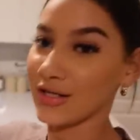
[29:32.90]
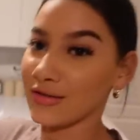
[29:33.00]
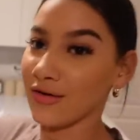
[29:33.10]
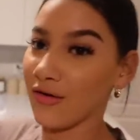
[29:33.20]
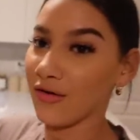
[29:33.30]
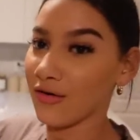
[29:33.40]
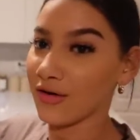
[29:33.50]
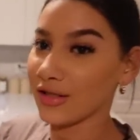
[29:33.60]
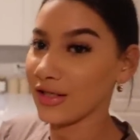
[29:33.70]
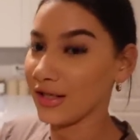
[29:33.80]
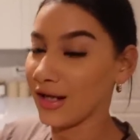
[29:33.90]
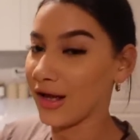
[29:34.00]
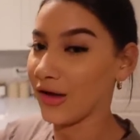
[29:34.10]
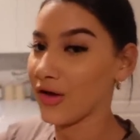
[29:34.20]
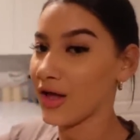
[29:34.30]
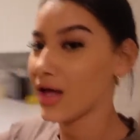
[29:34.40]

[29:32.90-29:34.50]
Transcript: It is all clean now.